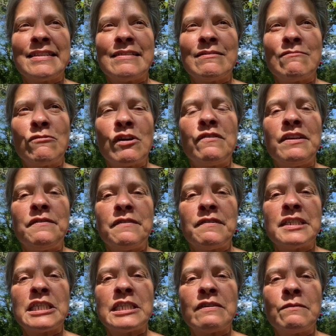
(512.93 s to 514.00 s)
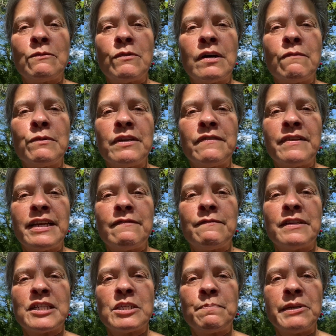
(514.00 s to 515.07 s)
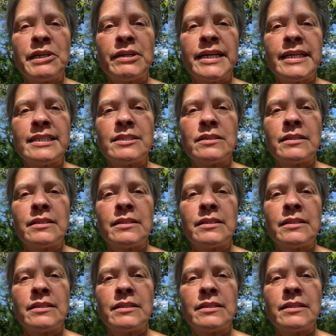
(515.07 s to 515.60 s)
What we have experienced,